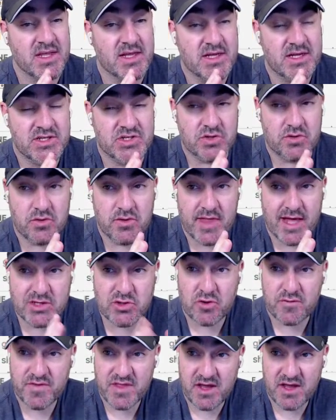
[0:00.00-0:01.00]
So that's
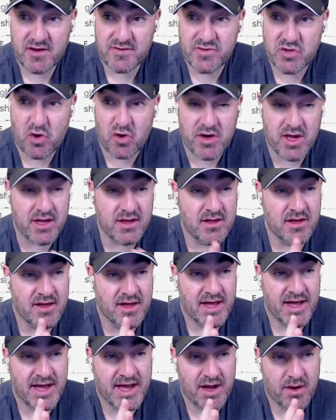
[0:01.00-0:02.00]
hopefully enough talking.
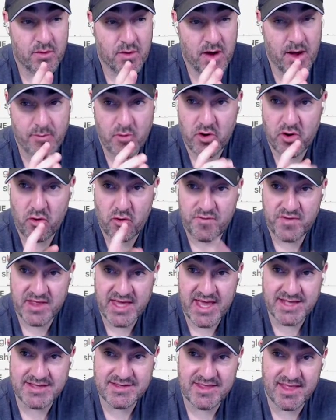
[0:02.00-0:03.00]
I'm going to hopefully
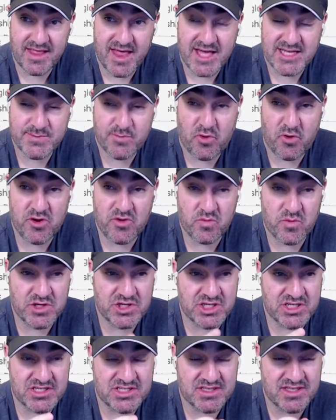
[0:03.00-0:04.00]
get to the last point, which
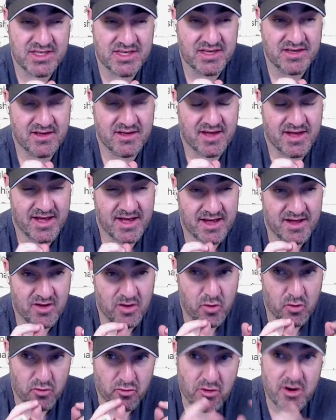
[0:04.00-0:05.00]
is the
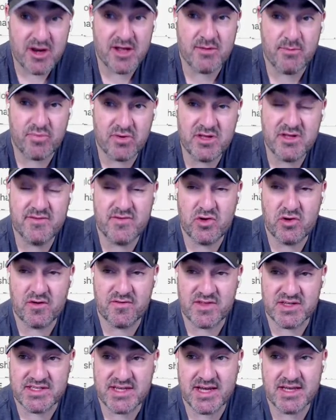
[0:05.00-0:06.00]
running preview of the
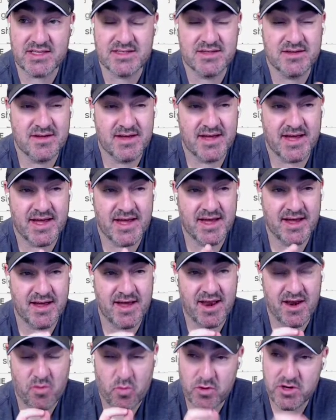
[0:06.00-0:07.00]
site. And
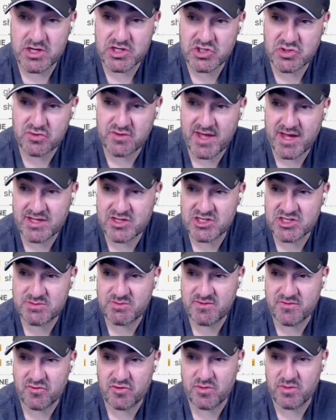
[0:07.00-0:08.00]
I want to show that just
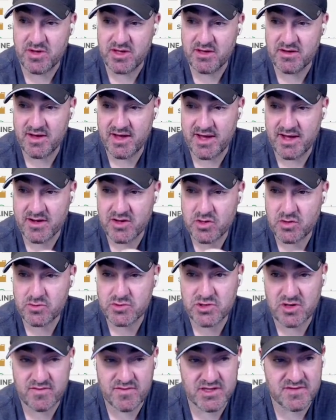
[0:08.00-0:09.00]
before we close
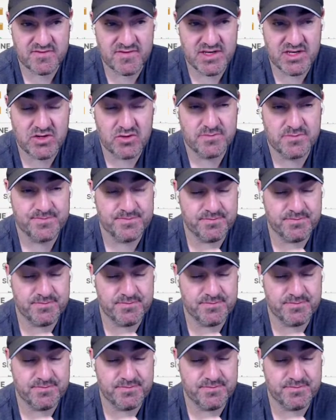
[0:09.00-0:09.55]
off this video,